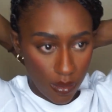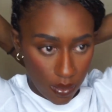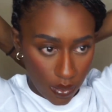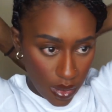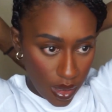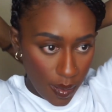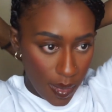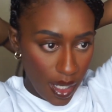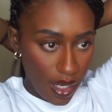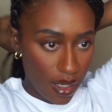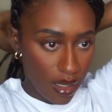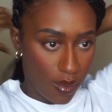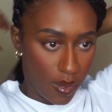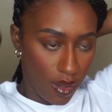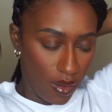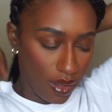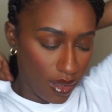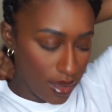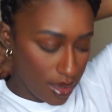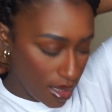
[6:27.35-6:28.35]
put my hair in a
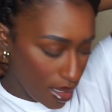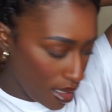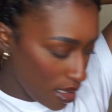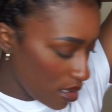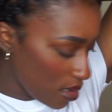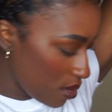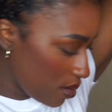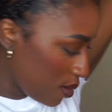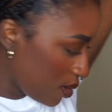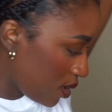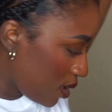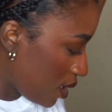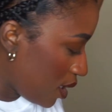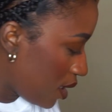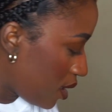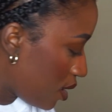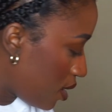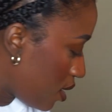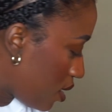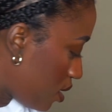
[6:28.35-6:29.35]
ponytail,
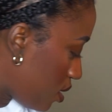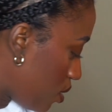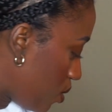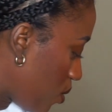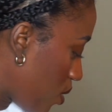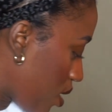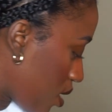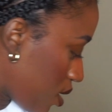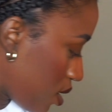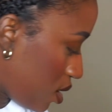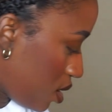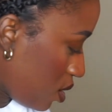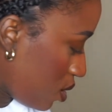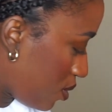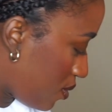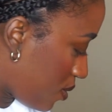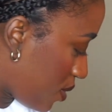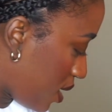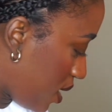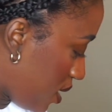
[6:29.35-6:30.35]
and then you want to
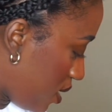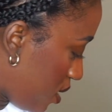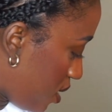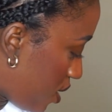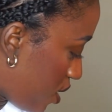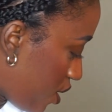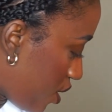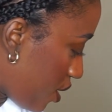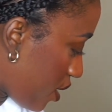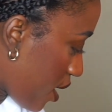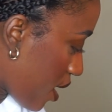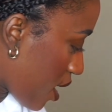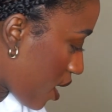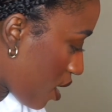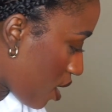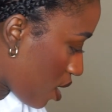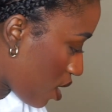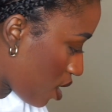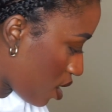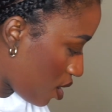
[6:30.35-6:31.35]
twist your
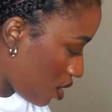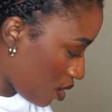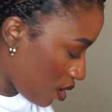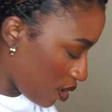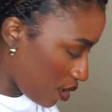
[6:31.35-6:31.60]
hair.